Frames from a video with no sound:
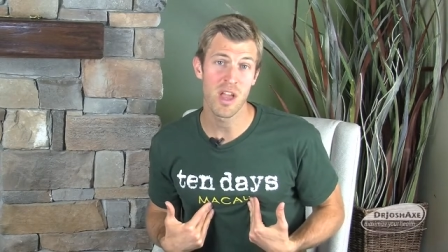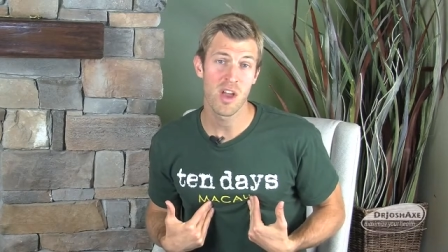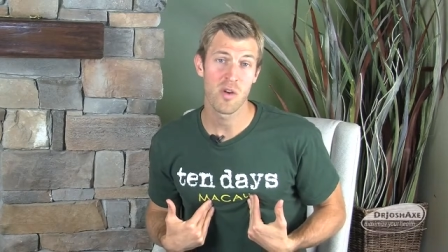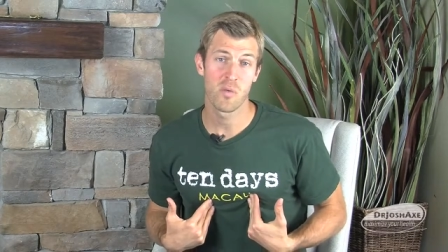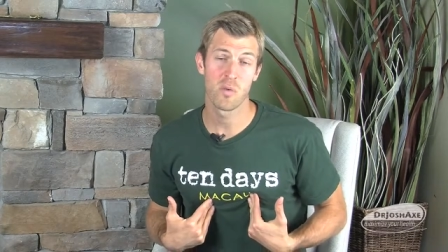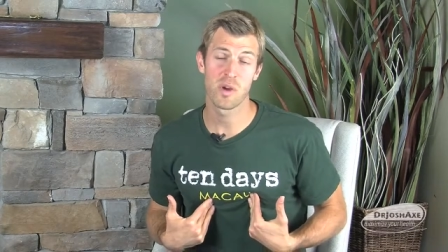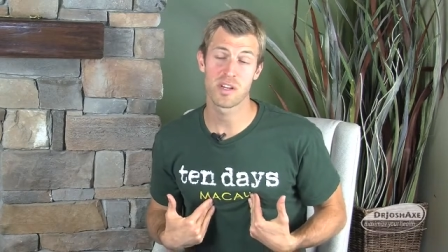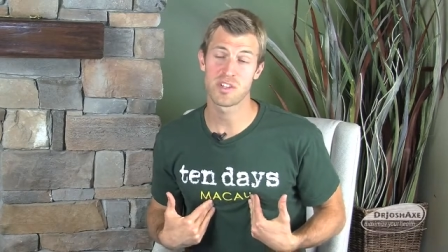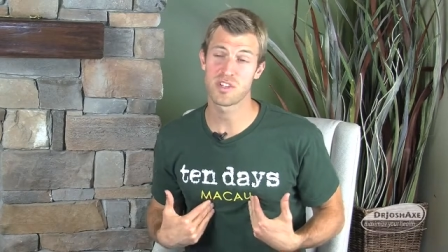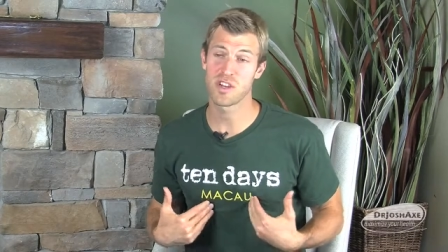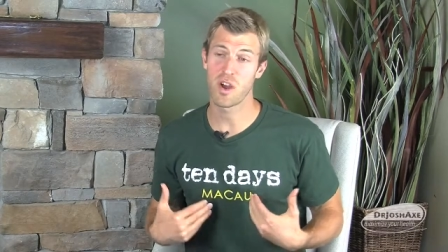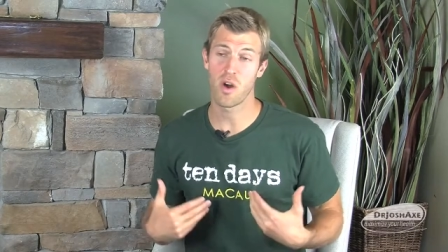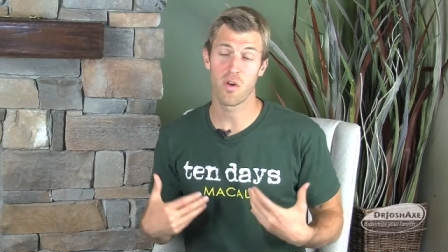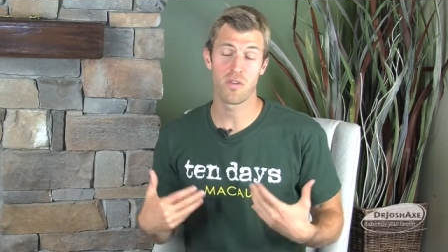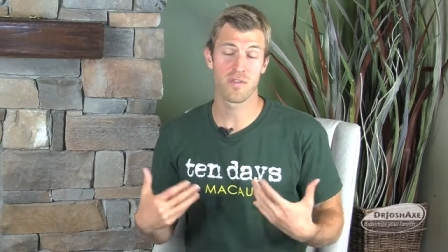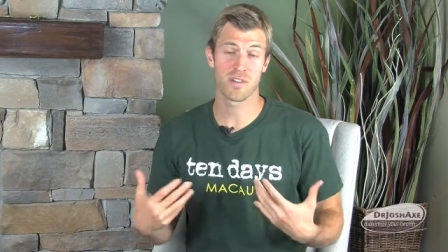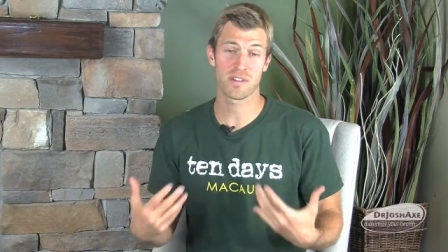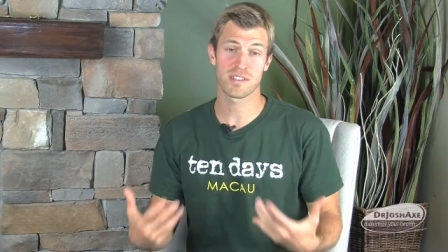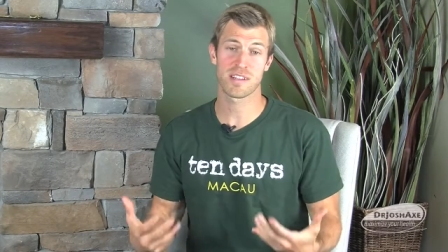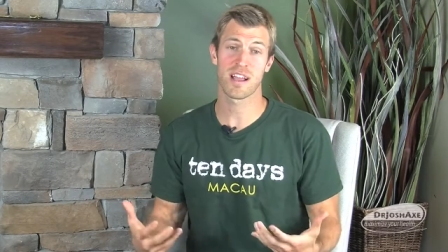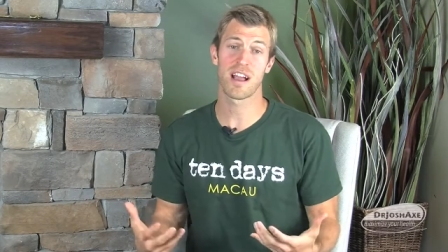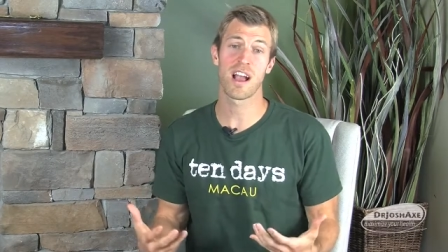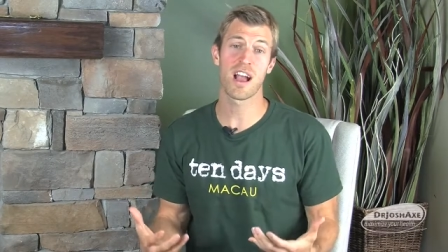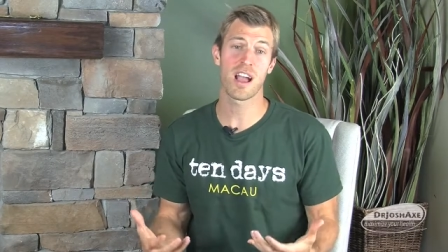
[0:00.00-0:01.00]
which over
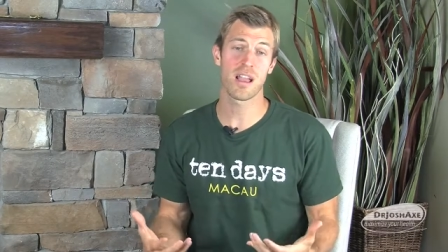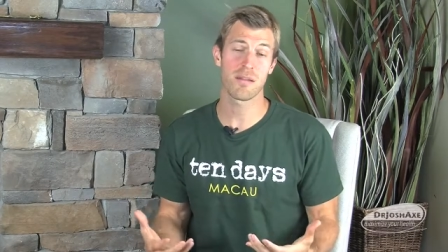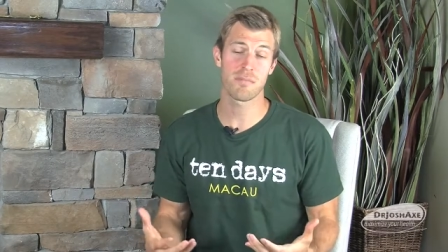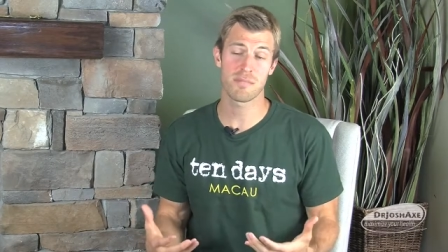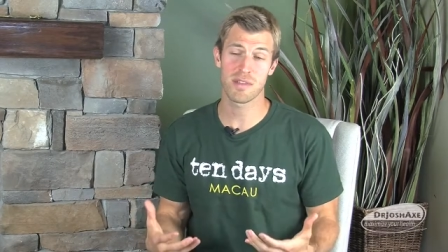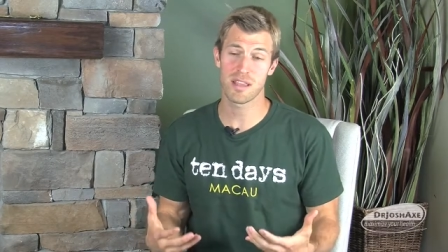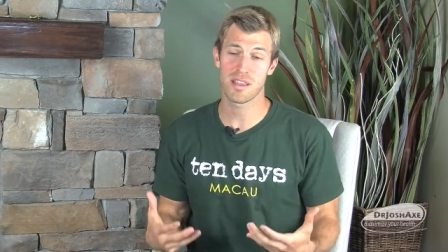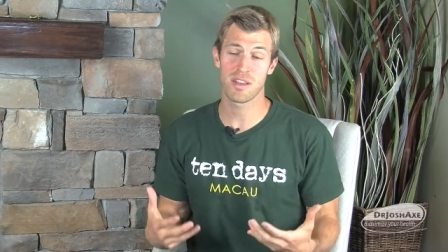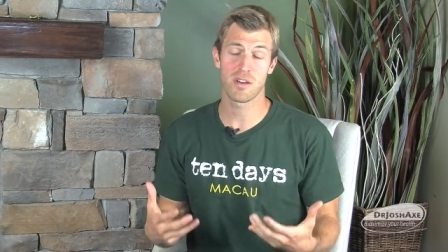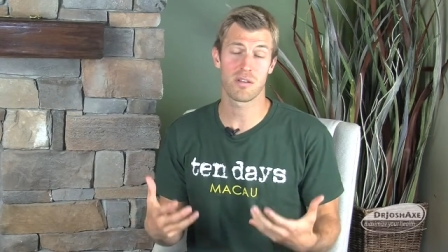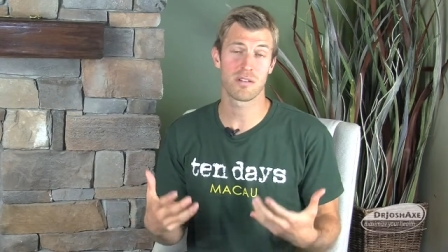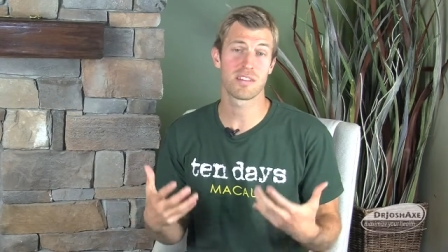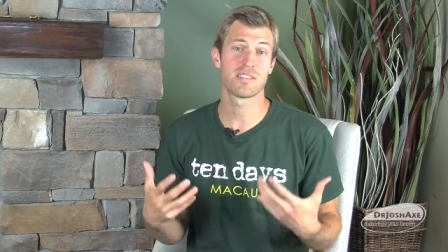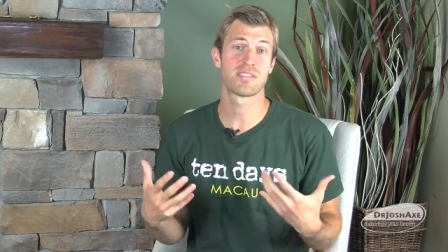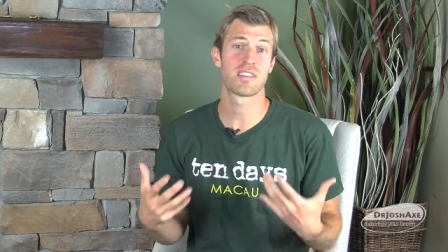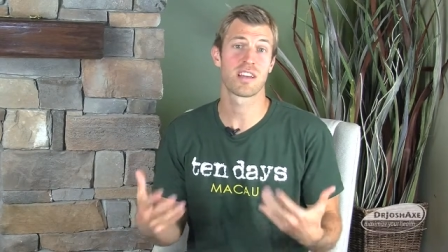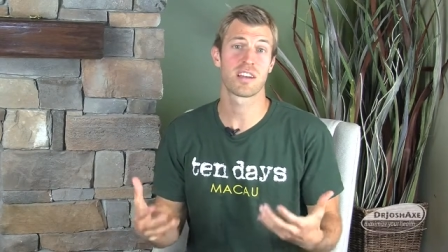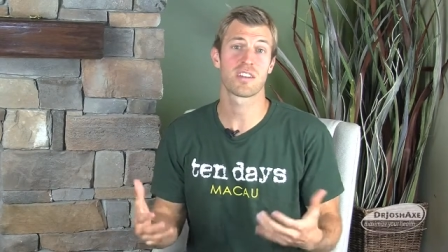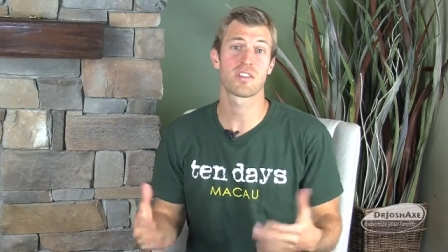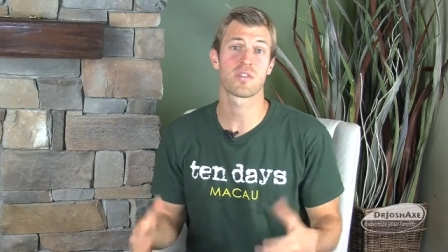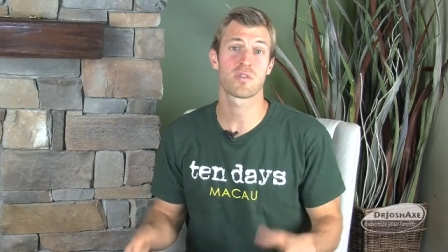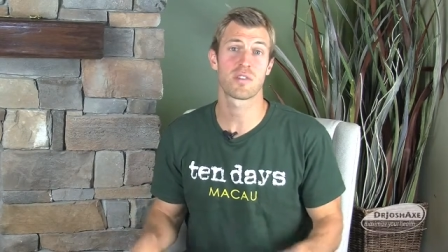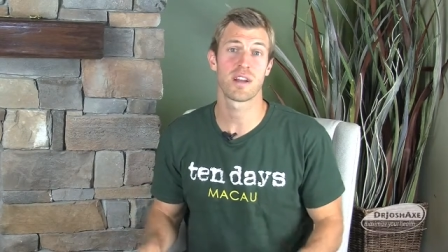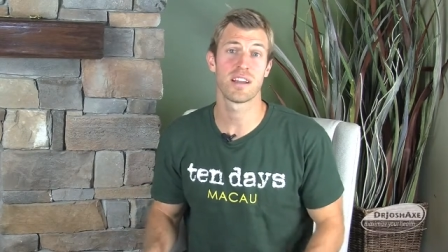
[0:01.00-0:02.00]
time you know is
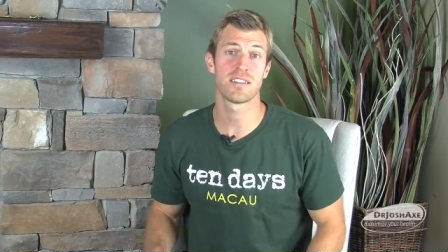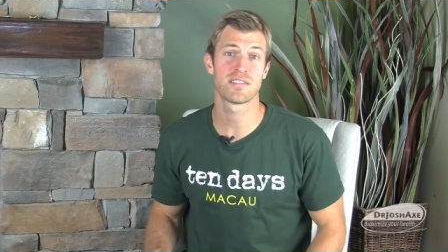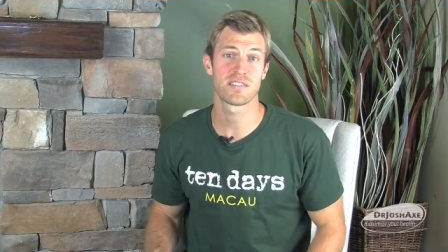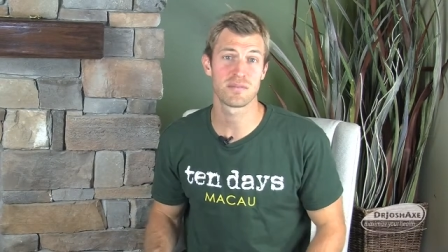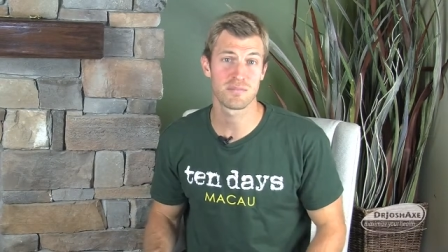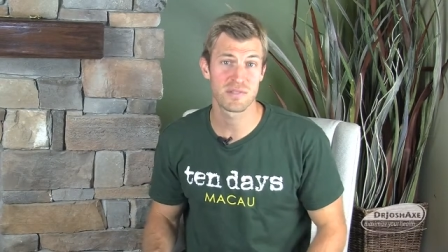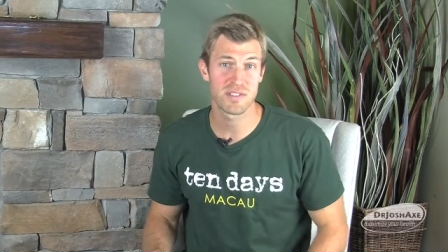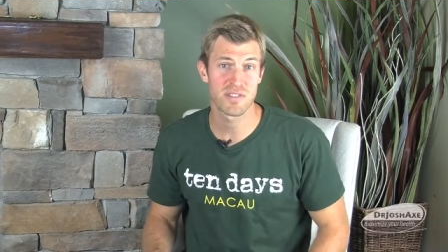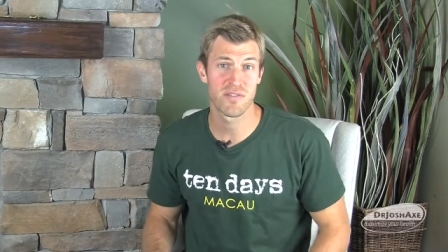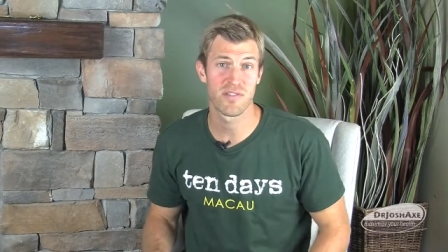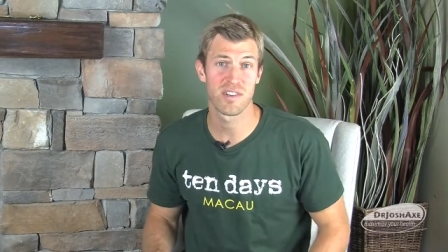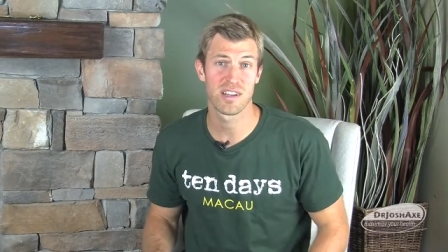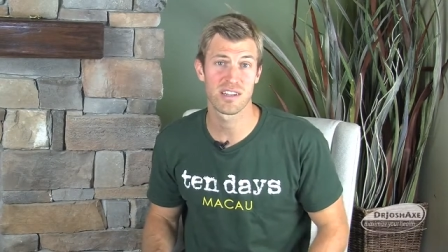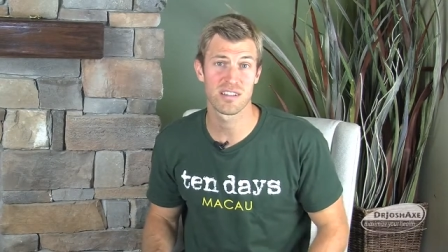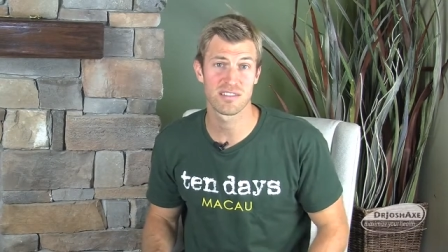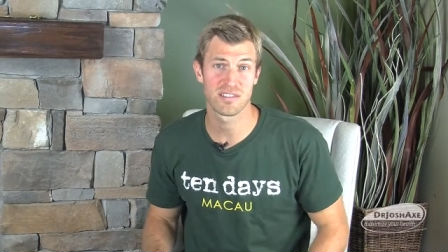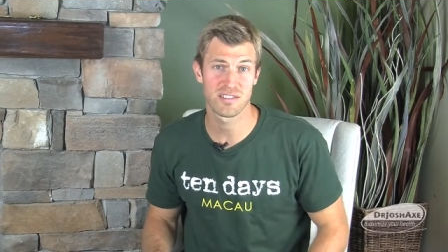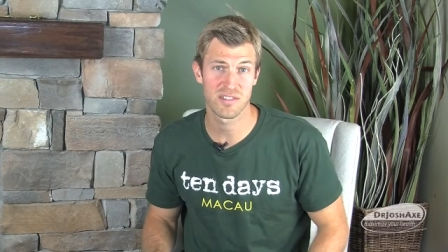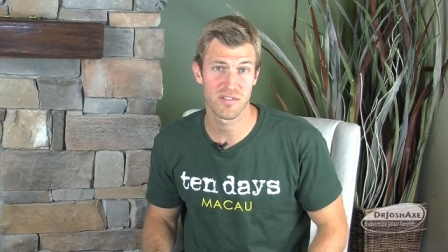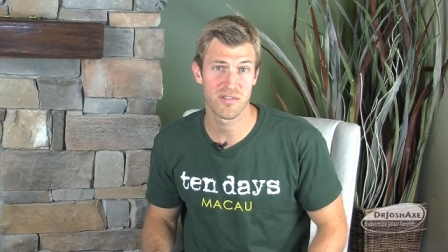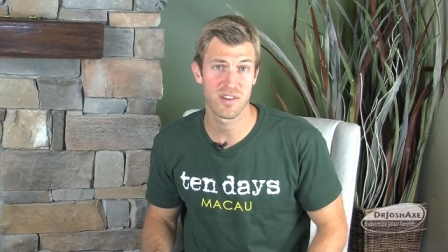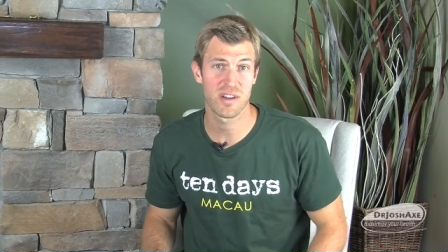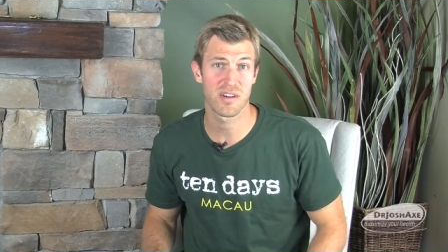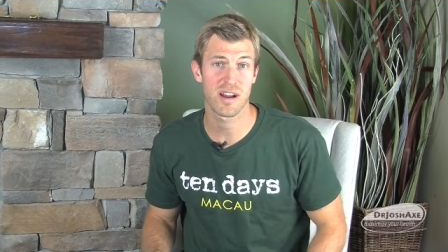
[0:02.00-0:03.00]
going to create some severe
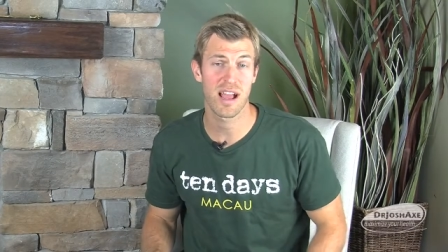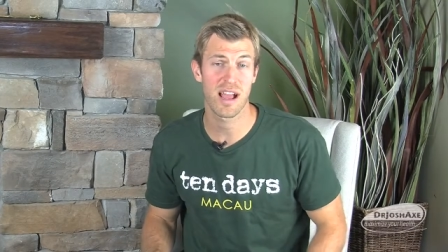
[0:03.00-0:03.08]
severe